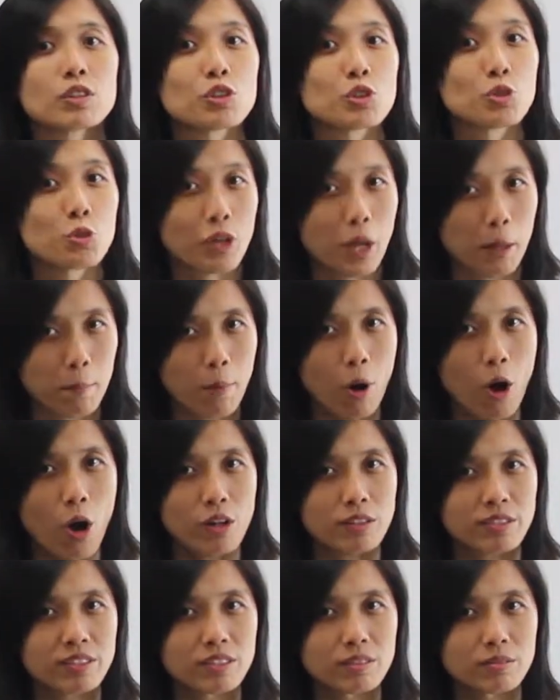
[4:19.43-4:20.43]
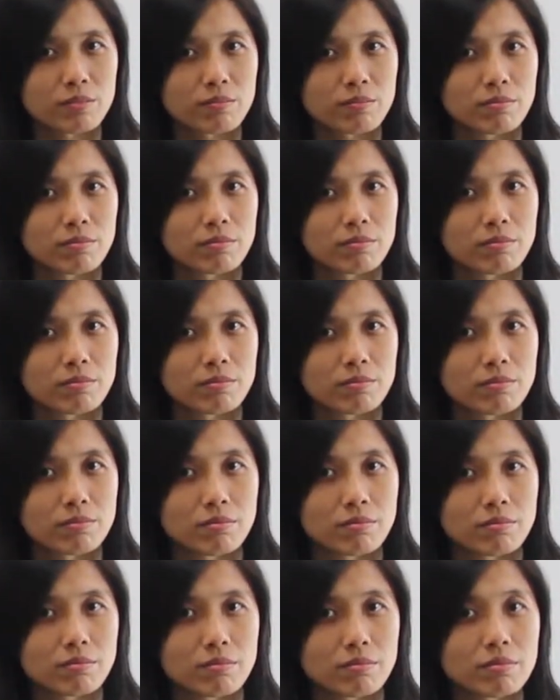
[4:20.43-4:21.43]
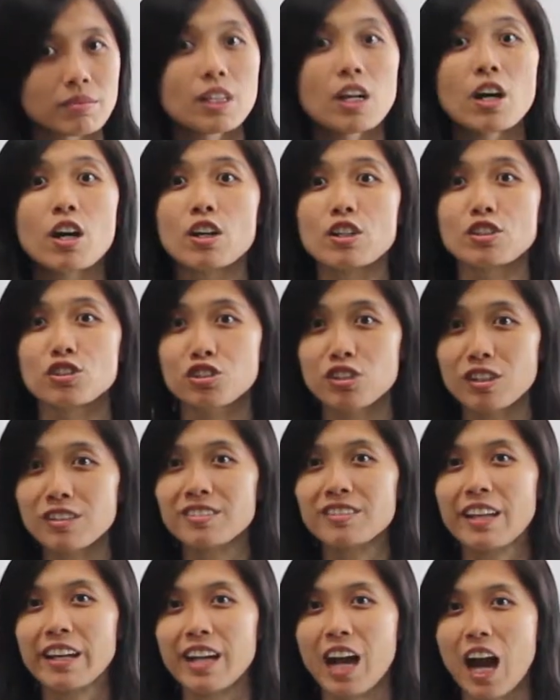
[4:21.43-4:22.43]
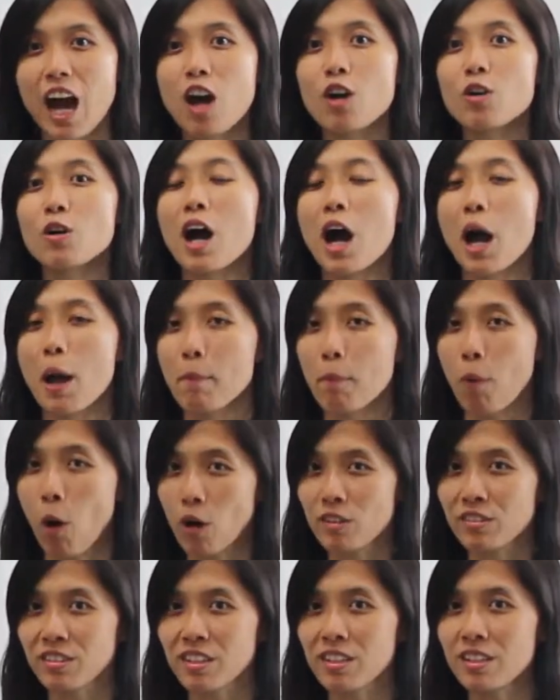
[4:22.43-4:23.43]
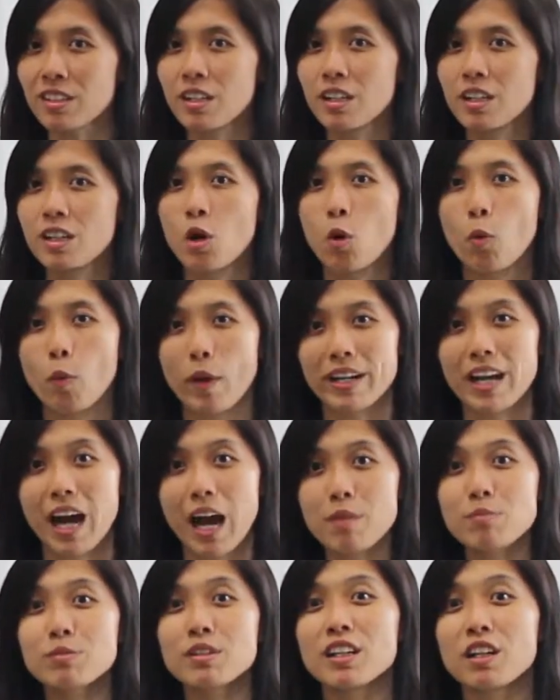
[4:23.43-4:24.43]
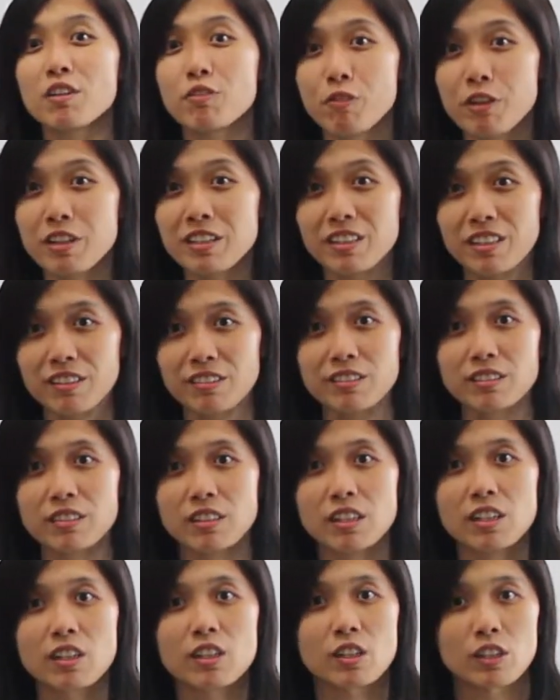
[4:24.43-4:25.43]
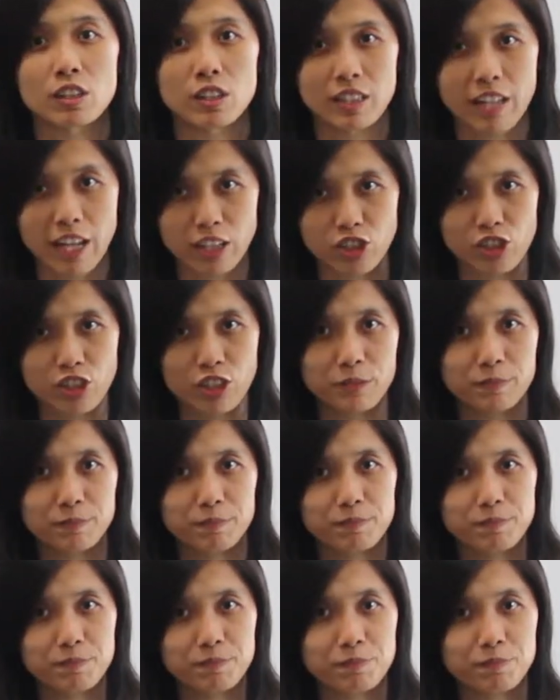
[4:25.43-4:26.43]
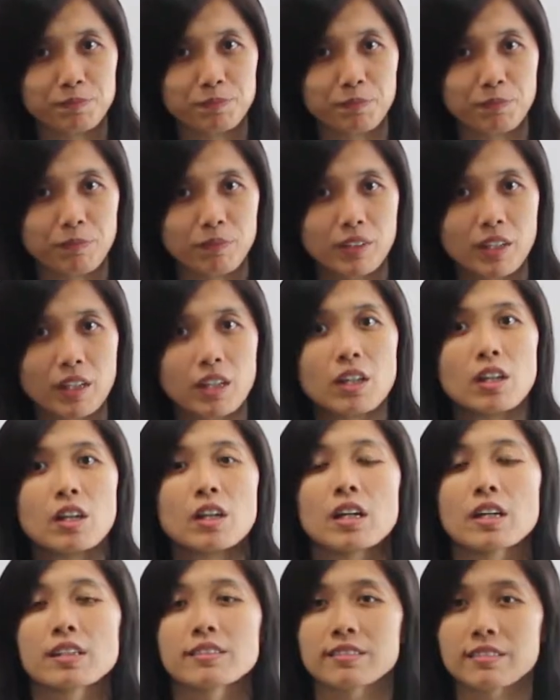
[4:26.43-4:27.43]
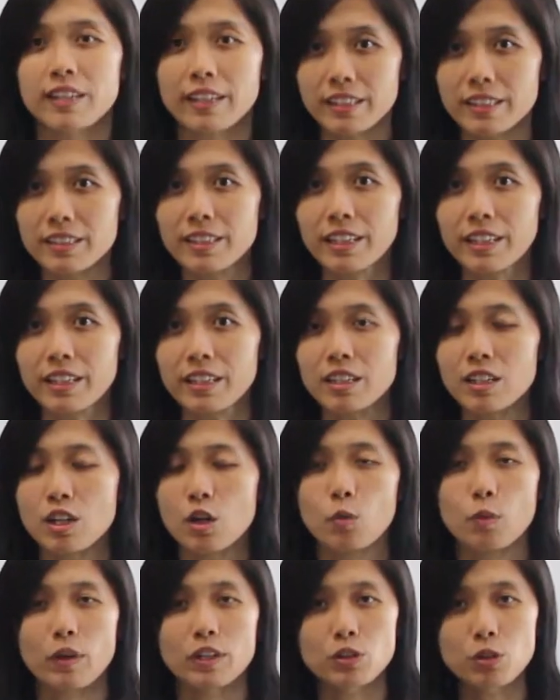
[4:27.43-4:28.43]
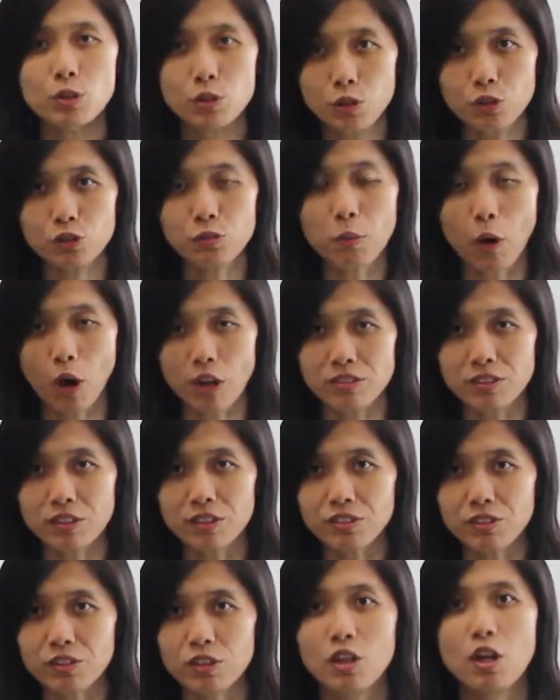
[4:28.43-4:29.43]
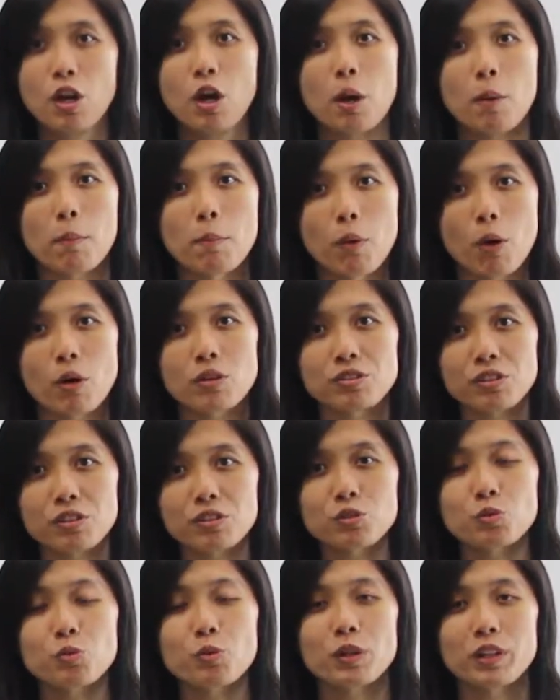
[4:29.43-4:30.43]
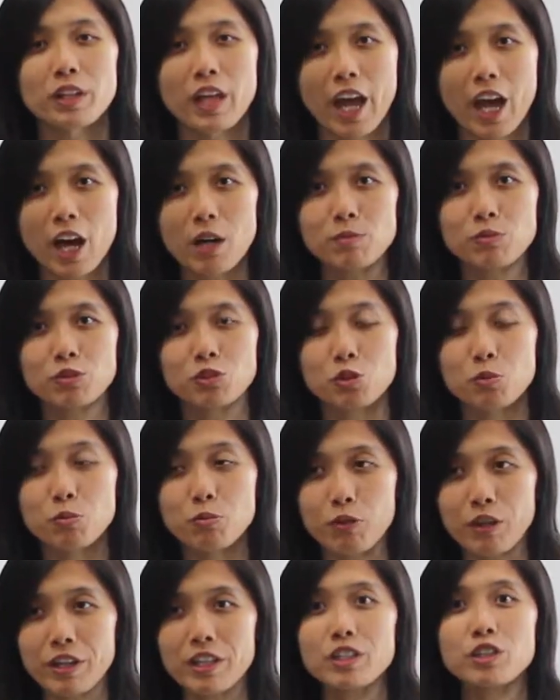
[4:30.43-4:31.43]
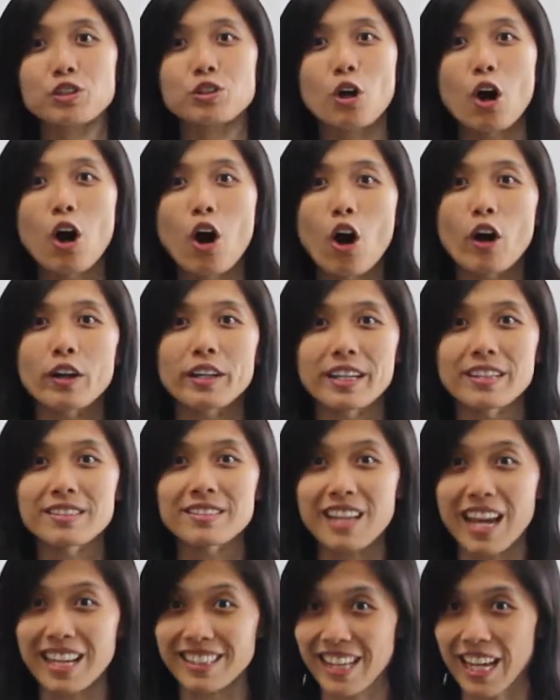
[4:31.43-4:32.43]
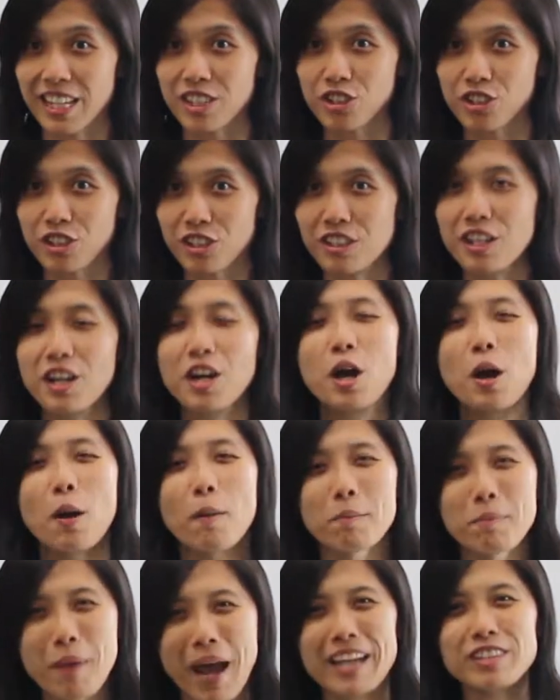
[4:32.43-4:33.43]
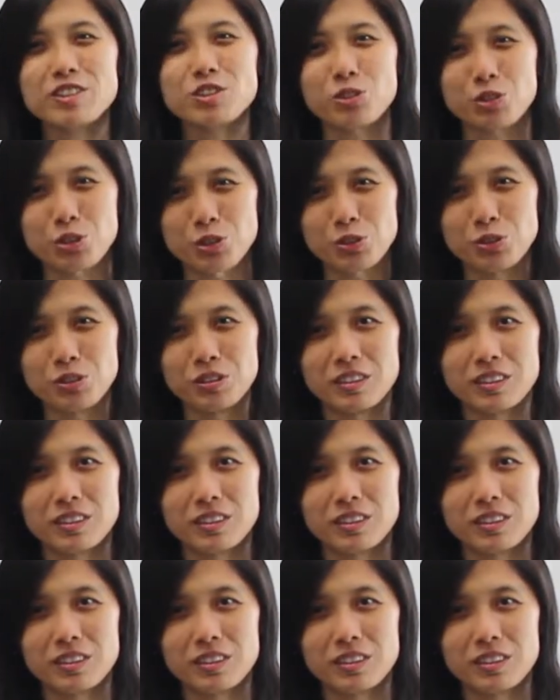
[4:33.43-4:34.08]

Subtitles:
you can pause. Just like how I'm pausing when I'm delivering this lecture. Secondly, when you use pauses, pauses will help to bring your audience attention back to you.